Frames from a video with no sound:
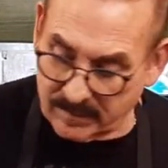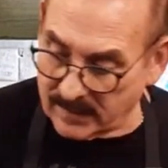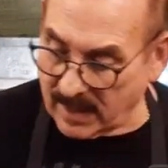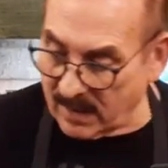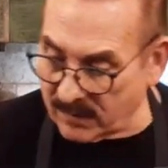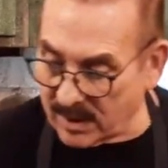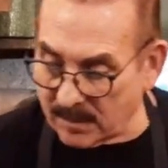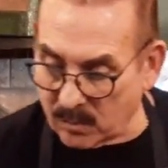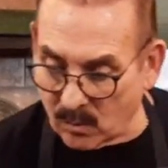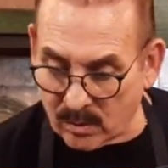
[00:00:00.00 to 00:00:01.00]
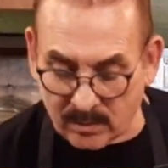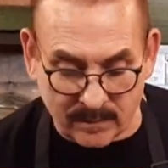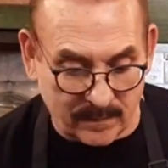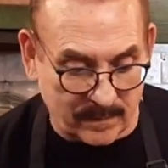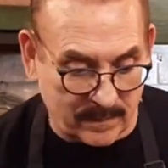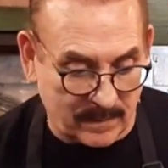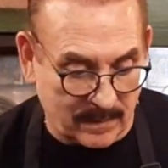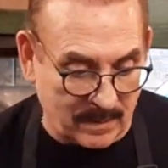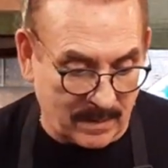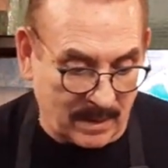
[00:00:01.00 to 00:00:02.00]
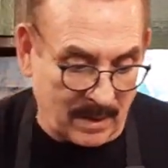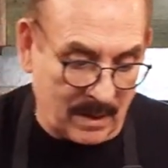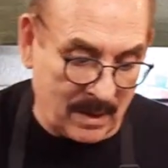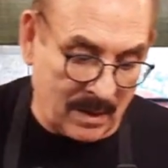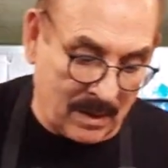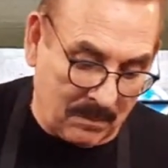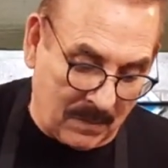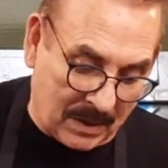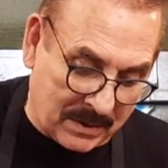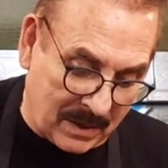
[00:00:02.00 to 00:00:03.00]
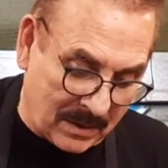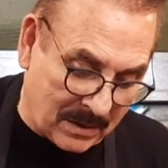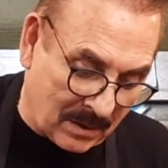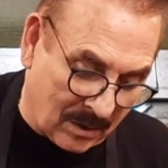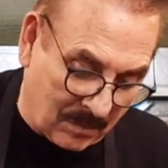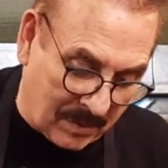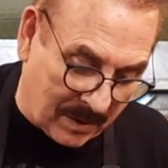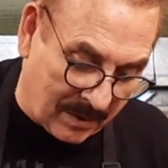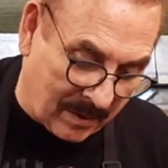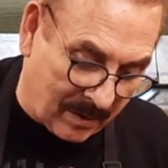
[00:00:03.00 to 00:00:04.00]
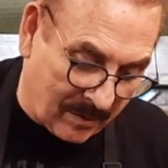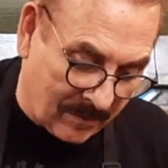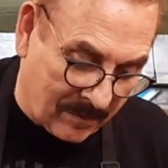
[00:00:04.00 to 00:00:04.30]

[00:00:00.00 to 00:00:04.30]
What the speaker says: Half a cup water. Mix that just a little bit in there.